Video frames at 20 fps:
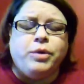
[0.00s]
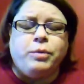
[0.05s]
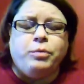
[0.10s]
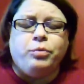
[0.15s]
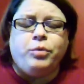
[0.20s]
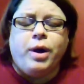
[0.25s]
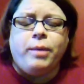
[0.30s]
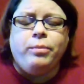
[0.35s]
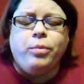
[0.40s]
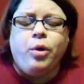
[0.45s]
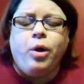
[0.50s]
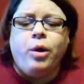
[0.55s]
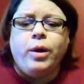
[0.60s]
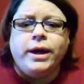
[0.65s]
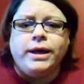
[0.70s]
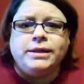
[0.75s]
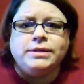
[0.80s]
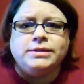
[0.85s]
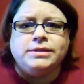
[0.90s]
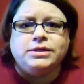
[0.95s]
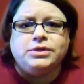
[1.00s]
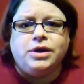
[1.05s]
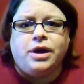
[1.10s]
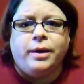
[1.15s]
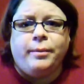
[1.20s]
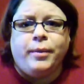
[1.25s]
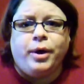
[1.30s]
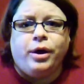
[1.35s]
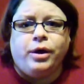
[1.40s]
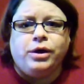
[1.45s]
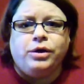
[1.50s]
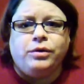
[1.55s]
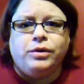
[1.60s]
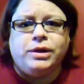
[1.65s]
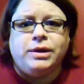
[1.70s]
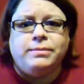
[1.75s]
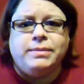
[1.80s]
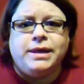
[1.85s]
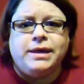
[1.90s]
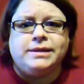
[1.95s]
what points are you
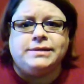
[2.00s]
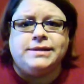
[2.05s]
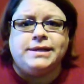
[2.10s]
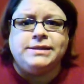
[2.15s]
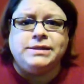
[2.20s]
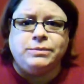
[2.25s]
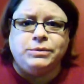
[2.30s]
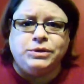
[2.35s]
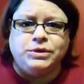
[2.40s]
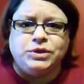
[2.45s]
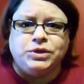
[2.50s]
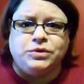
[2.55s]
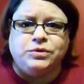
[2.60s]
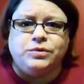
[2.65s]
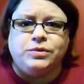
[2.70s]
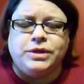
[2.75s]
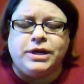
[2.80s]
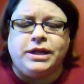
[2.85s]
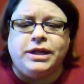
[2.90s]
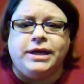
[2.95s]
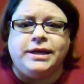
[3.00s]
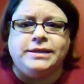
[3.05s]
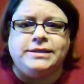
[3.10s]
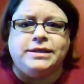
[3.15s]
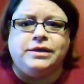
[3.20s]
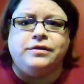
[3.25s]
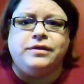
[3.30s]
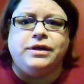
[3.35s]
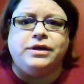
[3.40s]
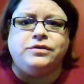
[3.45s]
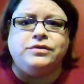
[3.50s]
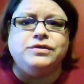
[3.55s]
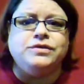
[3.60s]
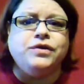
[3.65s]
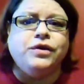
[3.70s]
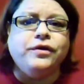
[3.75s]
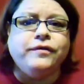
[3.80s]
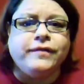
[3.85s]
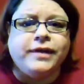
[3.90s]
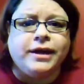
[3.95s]
going to be accessible to the clientele that you're
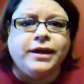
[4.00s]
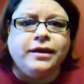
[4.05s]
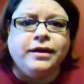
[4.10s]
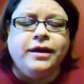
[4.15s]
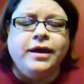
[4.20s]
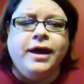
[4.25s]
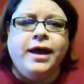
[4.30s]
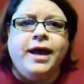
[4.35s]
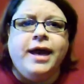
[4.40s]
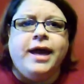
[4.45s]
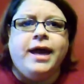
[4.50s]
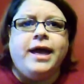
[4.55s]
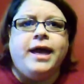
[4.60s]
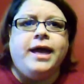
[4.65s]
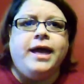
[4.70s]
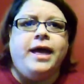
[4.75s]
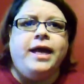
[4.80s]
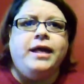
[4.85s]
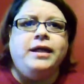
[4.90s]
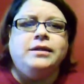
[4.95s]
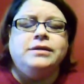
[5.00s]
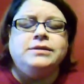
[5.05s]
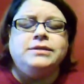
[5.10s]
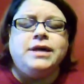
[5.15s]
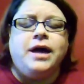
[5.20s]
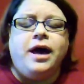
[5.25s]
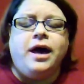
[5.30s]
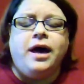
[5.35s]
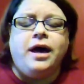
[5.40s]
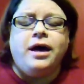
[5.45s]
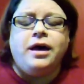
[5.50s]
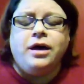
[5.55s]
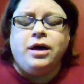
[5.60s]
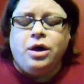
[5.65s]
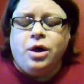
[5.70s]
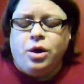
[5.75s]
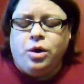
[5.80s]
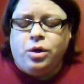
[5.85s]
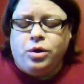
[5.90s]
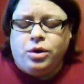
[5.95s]
serving? And
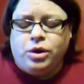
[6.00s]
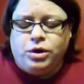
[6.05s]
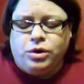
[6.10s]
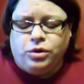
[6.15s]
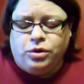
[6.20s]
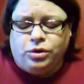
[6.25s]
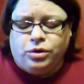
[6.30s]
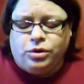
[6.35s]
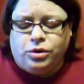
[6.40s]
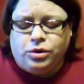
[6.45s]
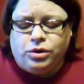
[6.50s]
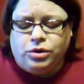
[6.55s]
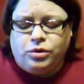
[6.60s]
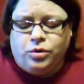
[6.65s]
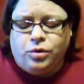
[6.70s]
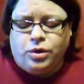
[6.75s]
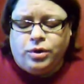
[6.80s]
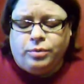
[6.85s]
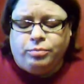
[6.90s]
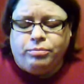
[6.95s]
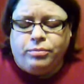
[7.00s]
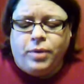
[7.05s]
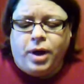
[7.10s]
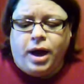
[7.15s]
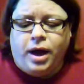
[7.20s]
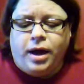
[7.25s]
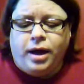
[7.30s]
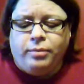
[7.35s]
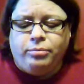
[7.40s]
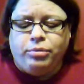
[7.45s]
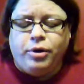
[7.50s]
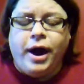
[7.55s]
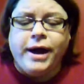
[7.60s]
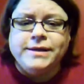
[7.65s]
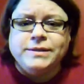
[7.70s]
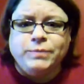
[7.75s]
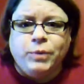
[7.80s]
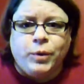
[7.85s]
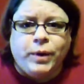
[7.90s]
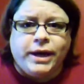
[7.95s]
your
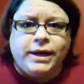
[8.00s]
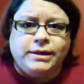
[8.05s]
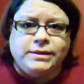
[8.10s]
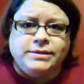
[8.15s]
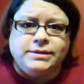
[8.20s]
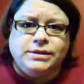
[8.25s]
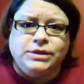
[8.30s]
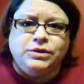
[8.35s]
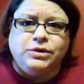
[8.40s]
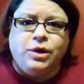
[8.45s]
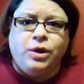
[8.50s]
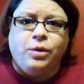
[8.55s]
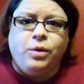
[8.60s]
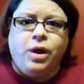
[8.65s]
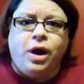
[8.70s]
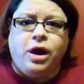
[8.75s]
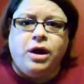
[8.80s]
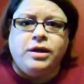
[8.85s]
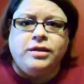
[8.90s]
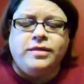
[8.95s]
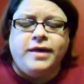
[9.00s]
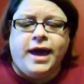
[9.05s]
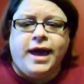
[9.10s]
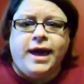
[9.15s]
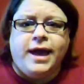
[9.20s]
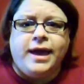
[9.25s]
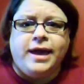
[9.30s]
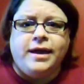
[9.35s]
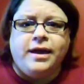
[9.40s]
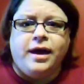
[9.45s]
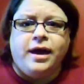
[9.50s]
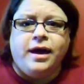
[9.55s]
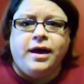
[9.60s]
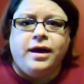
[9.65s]
price points, are they